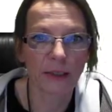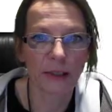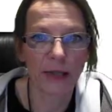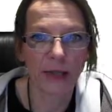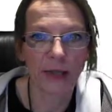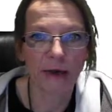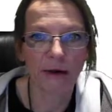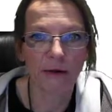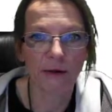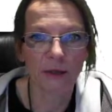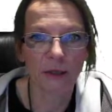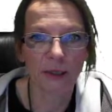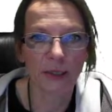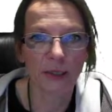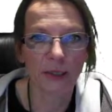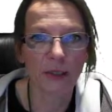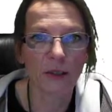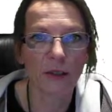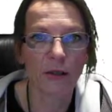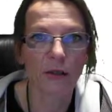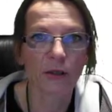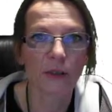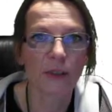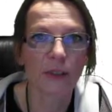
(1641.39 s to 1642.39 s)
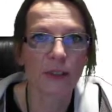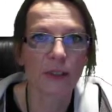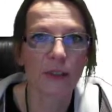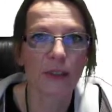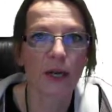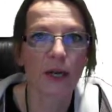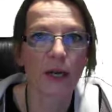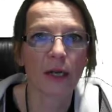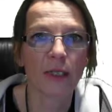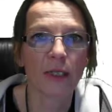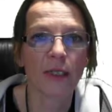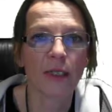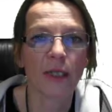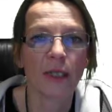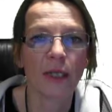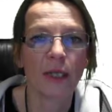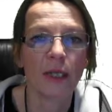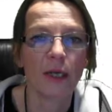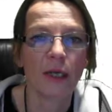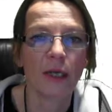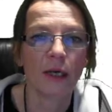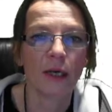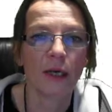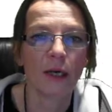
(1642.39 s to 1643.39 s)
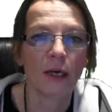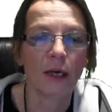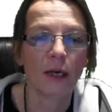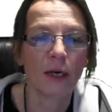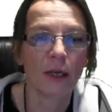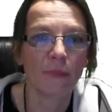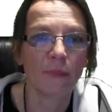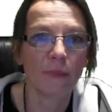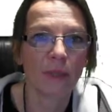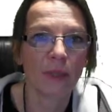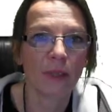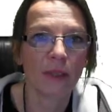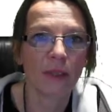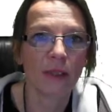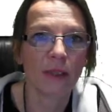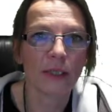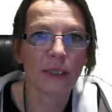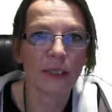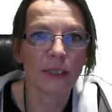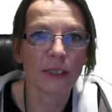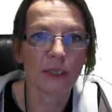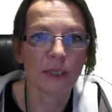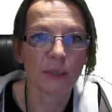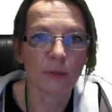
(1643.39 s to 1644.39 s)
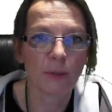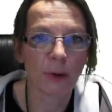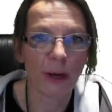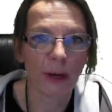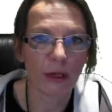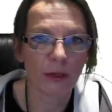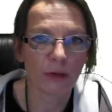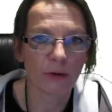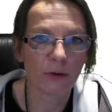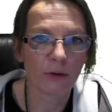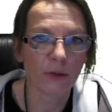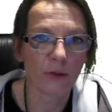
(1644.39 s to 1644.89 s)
area here on the side, the inspector.